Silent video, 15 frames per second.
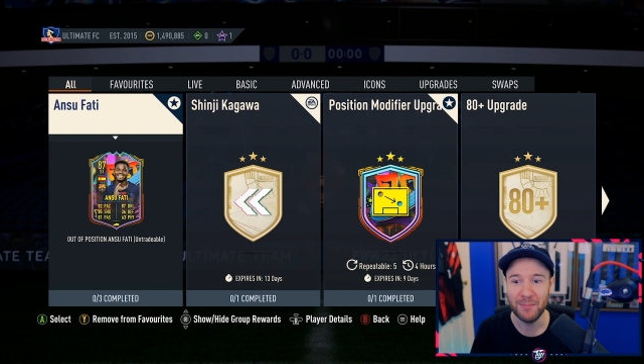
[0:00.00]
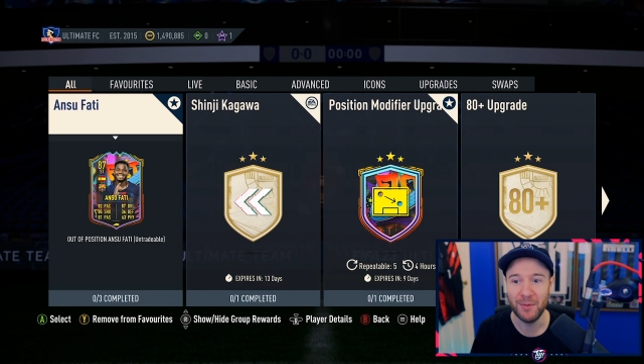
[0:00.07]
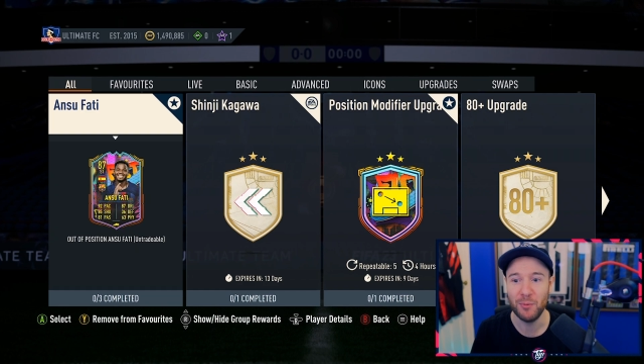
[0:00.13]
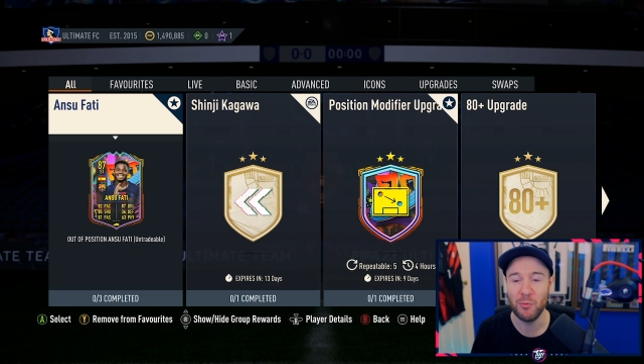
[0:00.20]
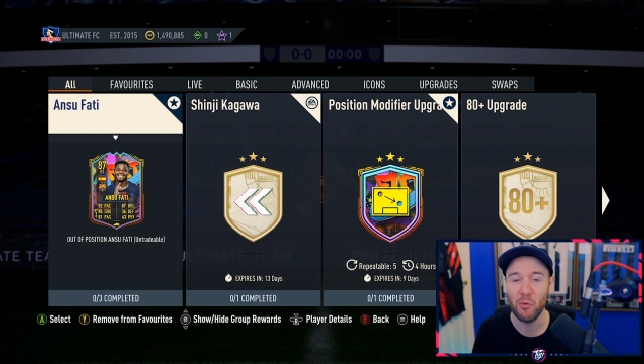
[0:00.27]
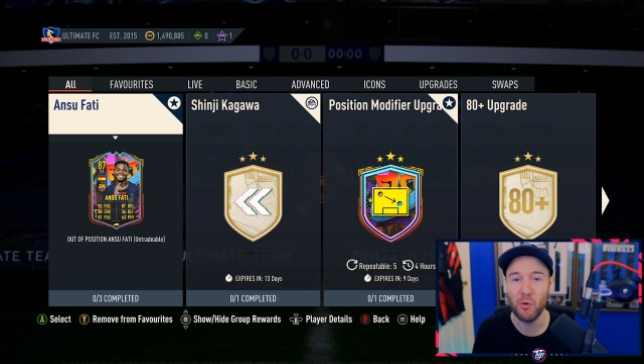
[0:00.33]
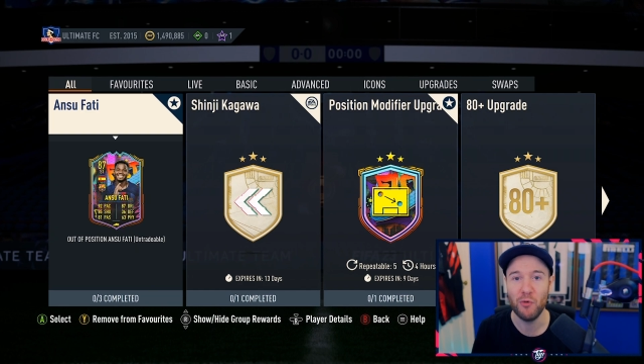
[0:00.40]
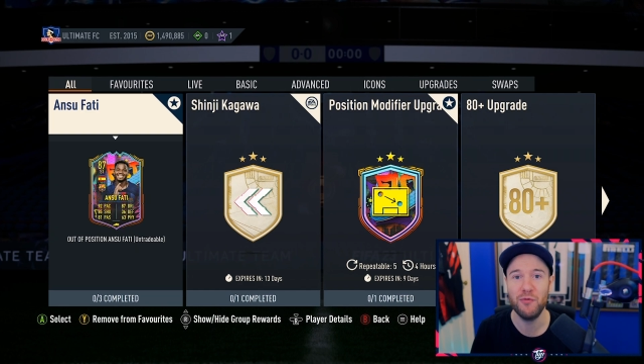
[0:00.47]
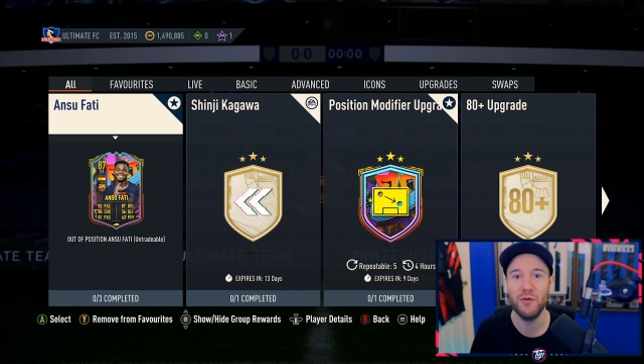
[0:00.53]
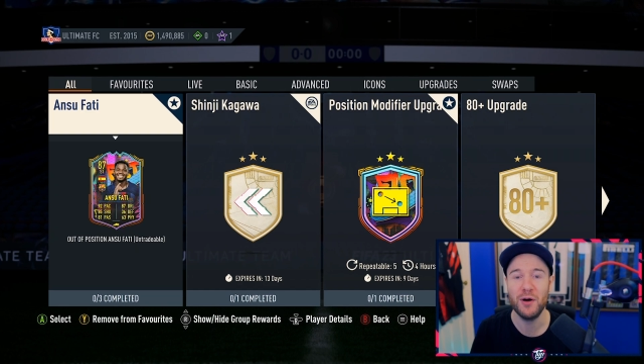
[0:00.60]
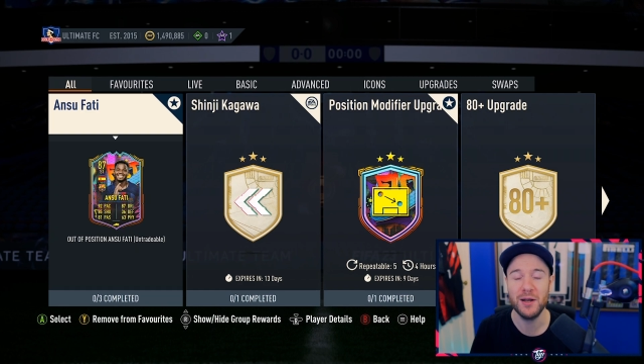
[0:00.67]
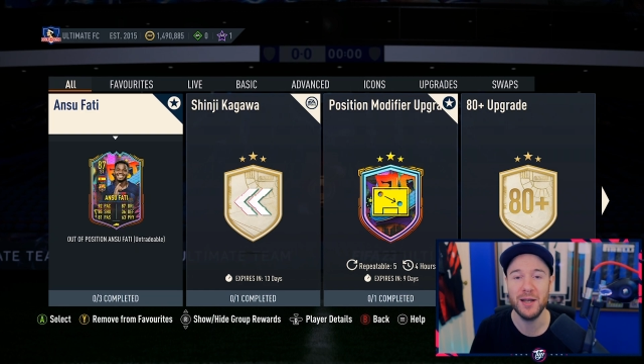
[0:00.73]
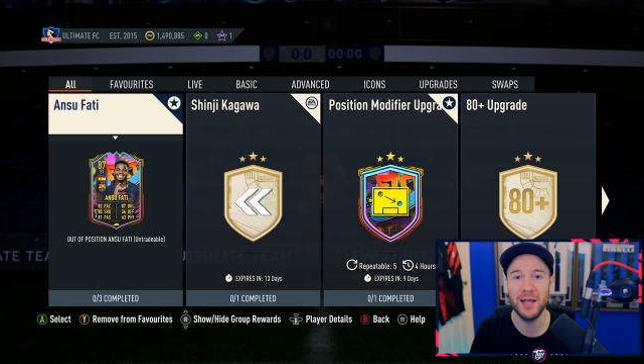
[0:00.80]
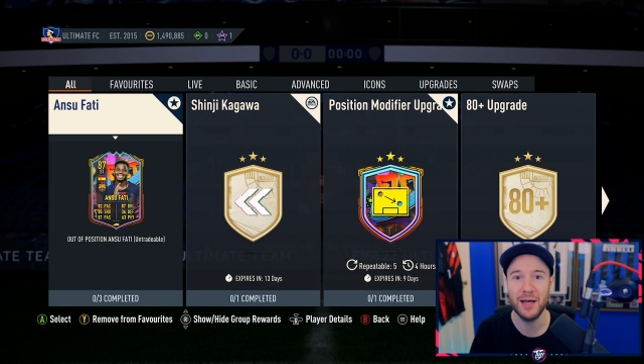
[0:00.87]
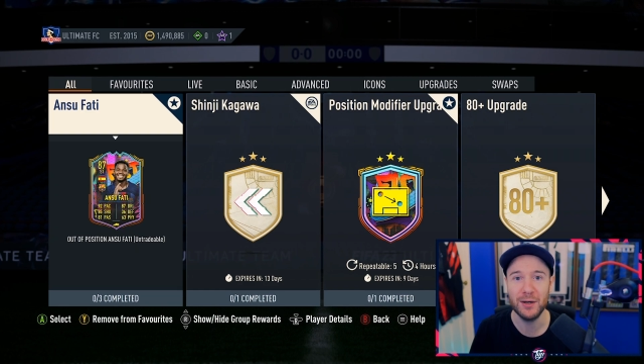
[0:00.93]
but we will
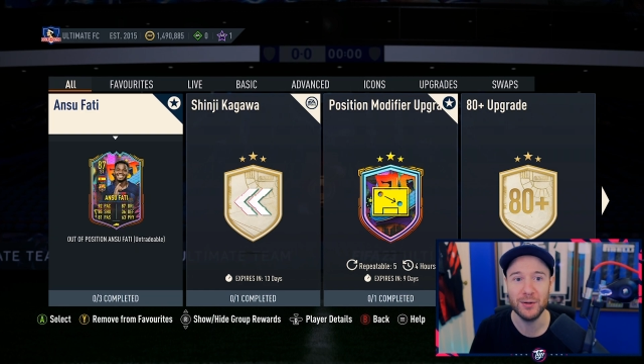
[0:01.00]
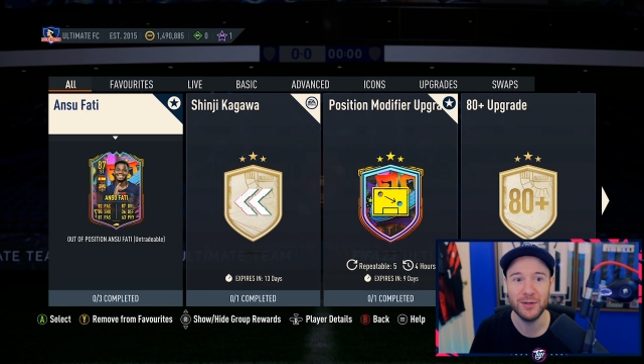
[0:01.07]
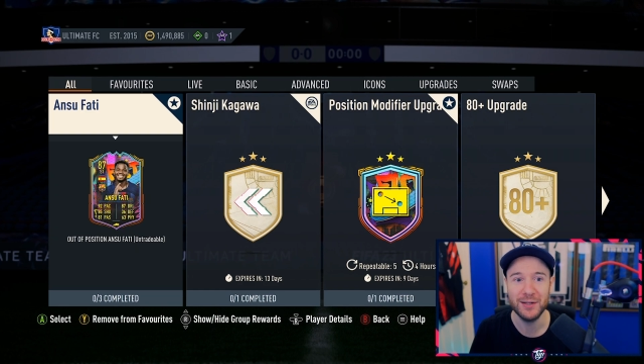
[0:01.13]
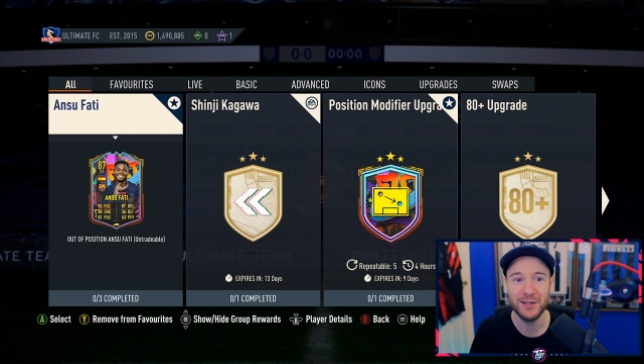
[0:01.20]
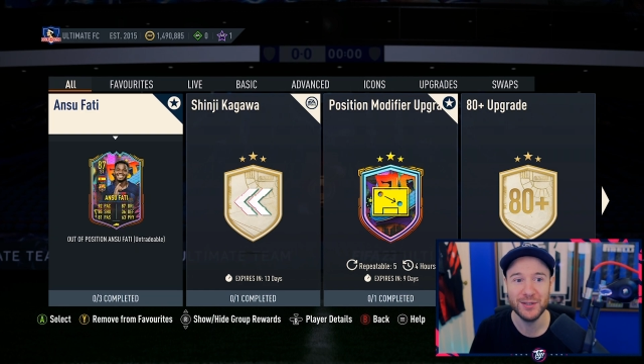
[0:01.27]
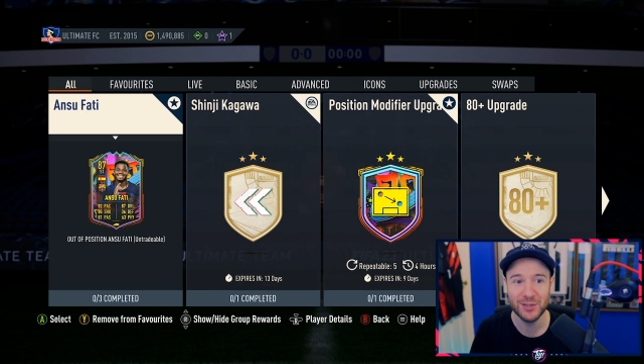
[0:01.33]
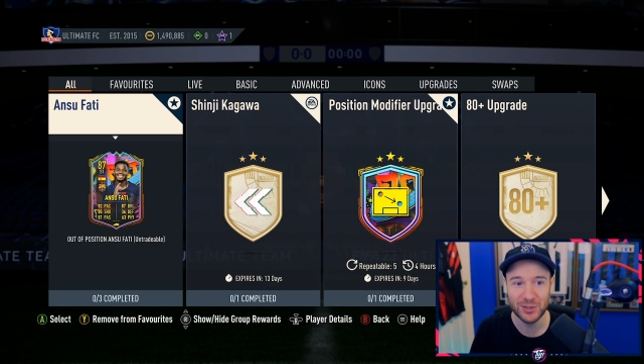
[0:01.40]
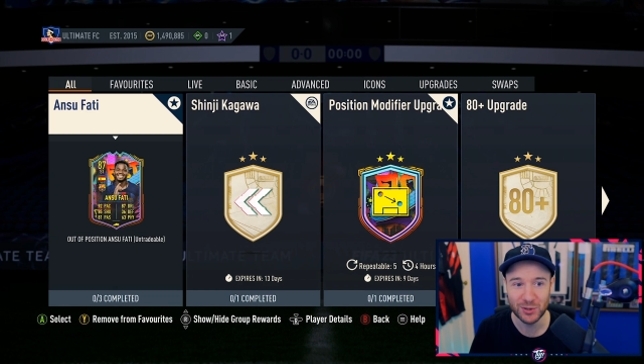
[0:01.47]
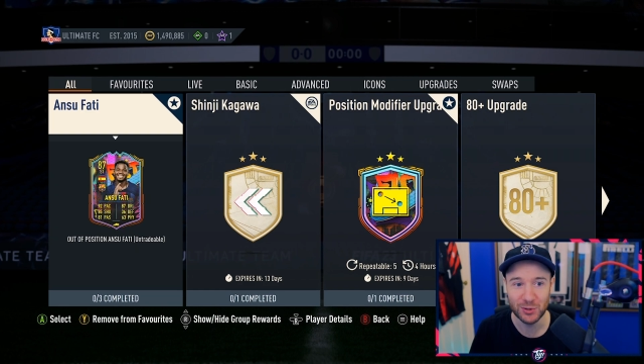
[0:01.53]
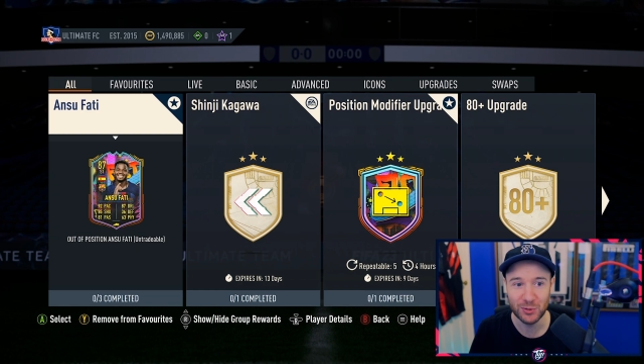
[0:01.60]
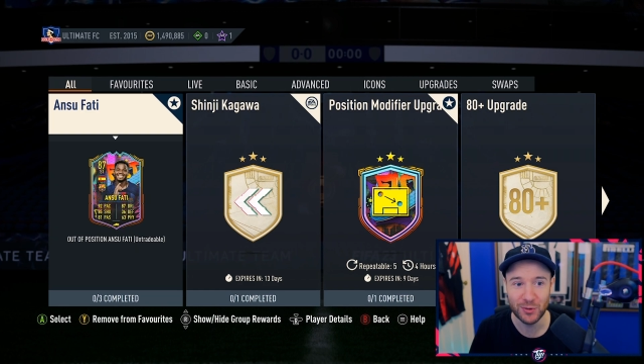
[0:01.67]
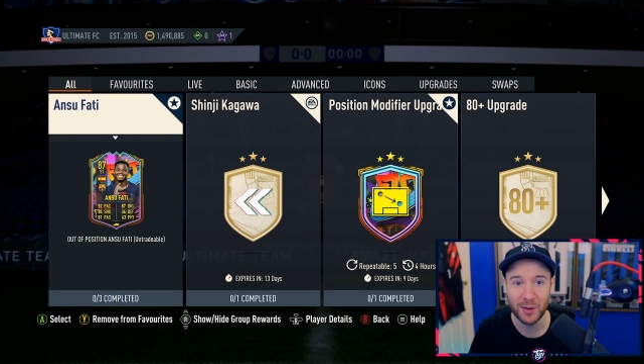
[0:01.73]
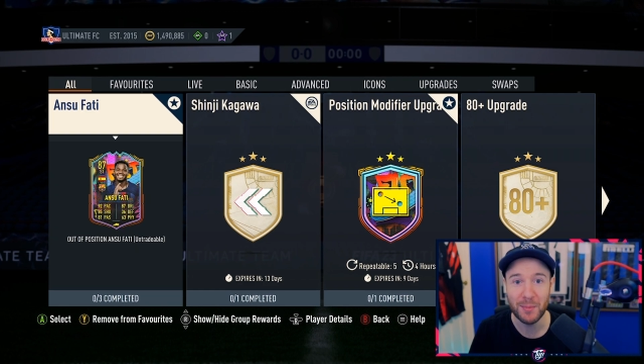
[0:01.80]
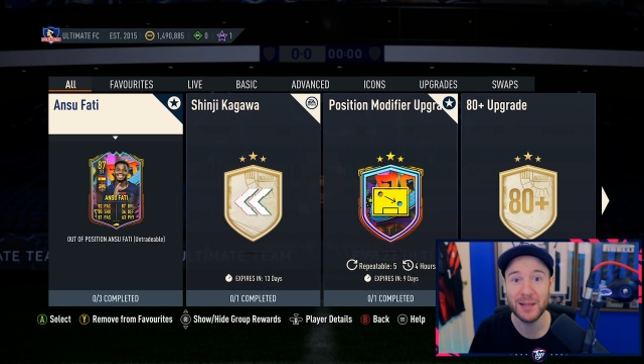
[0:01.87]
find out soon.